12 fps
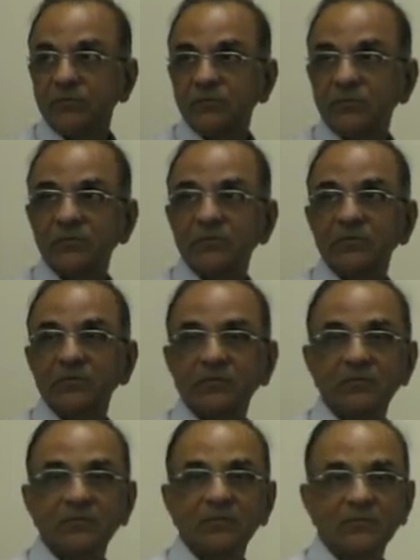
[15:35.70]

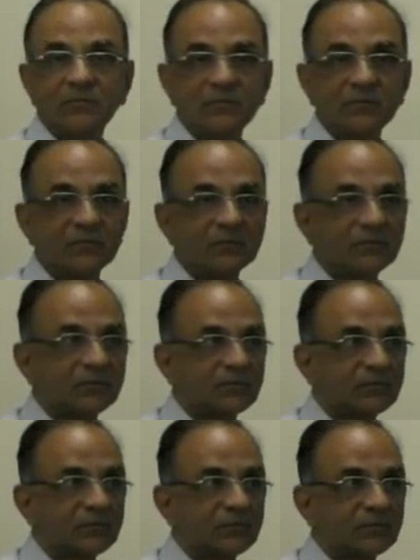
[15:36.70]

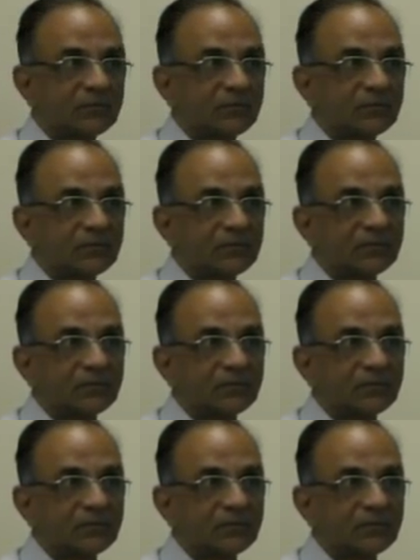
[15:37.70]
No one is speaking in this clip.